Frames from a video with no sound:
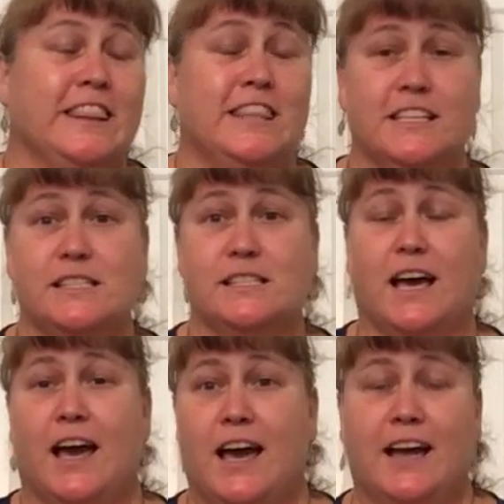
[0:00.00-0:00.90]
This
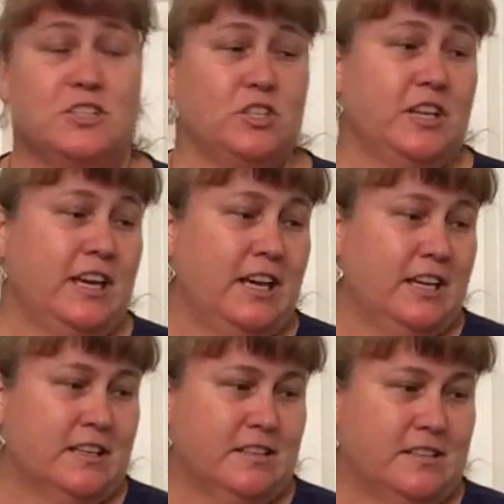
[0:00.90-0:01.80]
actually
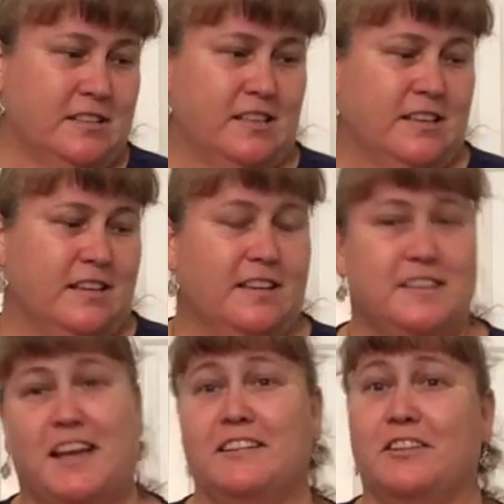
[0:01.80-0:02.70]
is
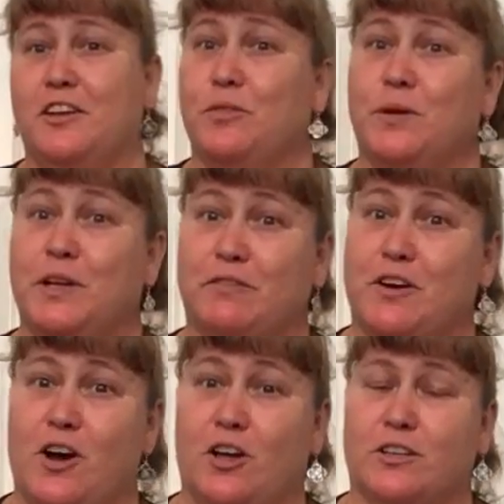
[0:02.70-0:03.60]
technically three different
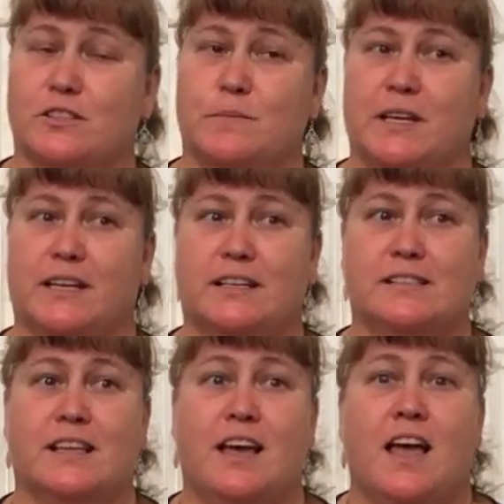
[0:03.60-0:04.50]
hauls because
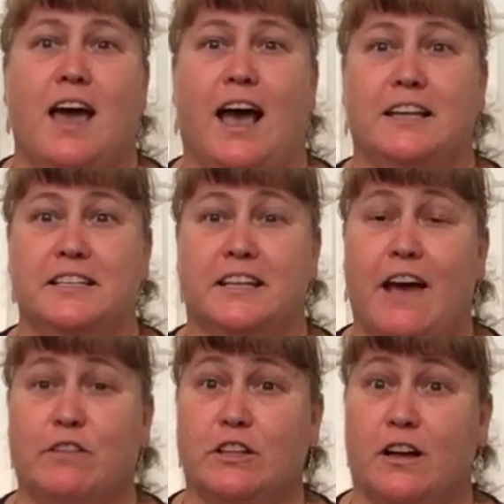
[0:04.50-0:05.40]
I did
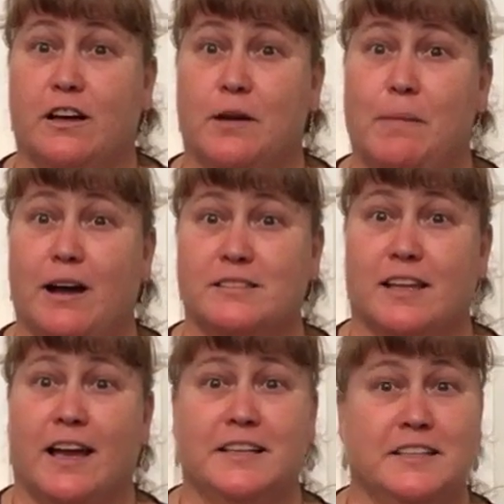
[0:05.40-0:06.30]
have a Lug
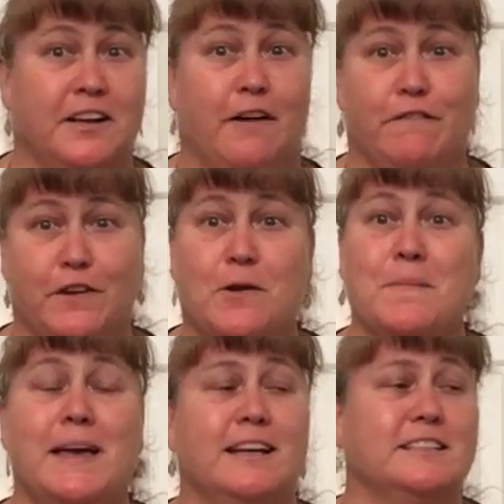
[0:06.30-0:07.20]
unboxing. I did not film
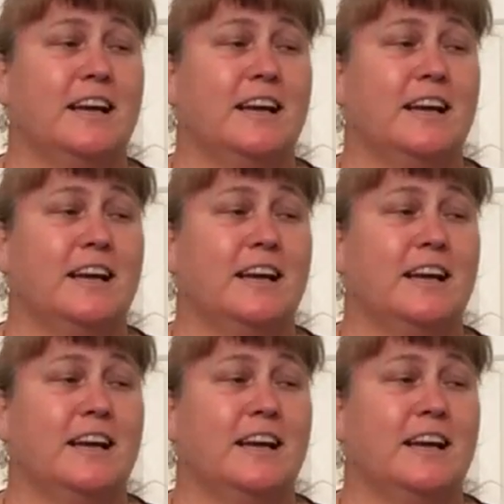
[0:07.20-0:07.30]
it.